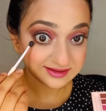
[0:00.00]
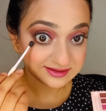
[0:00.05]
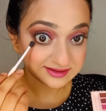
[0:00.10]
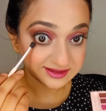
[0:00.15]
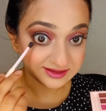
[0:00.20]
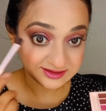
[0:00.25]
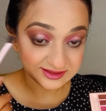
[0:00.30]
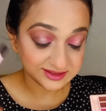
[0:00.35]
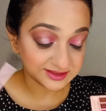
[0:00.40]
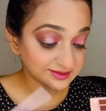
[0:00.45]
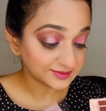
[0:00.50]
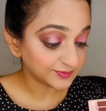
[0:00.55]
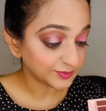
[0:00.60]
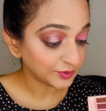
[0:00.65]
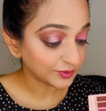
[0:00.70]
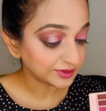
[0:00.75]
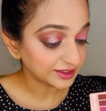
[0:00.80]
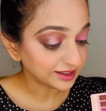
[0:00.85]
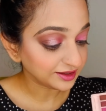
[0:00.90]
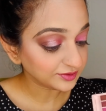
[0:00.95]
this is
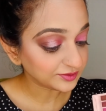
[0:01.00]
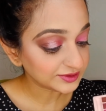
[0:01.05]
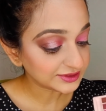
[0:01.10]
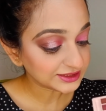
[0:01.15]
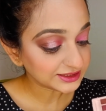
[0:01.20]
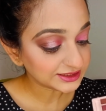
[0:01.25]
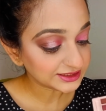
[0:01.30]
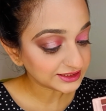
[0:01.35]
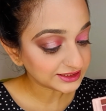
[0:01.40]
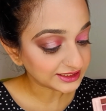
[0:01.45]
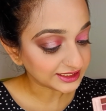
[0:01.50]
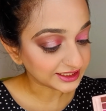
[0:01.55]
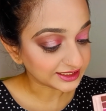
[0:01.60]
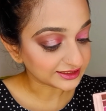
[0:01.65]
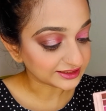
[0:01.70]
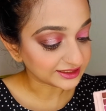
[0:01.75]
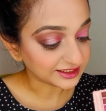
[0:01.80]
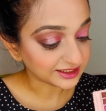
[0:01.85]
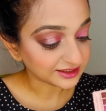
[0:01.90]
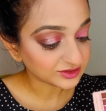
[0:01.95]
smoked out, take
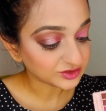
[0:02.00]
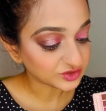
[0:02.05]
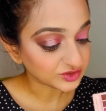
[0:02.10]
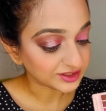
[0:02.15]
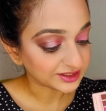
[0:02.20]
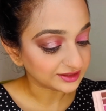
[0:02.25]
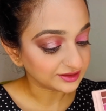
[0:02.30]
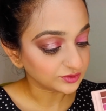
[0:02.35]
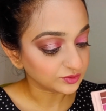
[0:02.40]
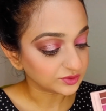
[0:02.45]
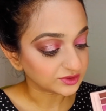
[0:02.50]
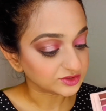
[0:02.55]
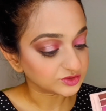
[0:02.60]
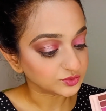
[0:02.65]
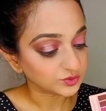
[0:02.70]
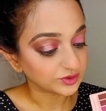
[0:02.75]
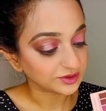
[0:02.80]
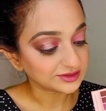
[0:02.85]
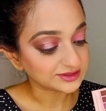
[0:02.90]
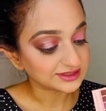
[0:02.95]
the next shade, which
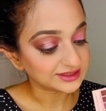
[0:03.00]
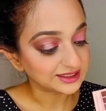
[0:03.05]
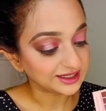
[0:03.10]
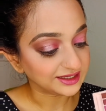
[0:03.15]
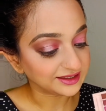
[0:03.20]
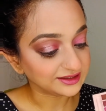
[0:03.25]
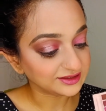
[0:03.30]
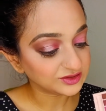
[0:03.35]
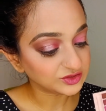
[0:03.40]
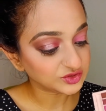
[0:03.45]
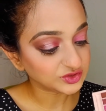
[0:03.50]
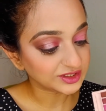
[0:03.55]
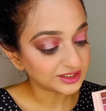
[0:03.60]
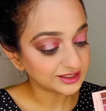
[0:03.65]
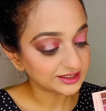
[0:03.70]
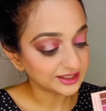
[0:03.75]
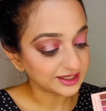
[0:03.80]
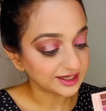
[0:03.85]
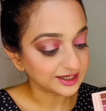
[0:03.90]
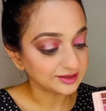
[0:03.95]
was the lightest
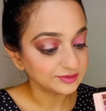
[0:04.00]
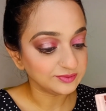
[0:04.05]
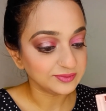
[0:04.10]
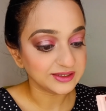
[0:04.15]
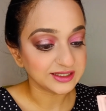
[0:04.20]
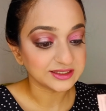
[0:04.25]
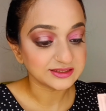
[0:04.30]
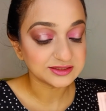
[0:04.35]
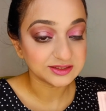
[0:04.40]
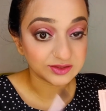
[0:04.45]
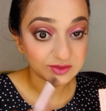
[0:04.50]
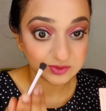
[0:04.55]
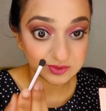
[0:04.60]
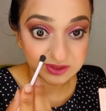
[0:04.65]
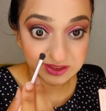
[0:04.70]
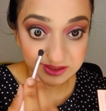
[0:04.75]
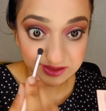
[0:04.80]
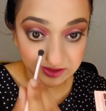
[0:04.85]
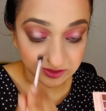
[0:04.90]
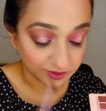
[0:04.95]
shade, and place it to
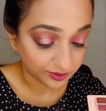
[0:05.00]
the inner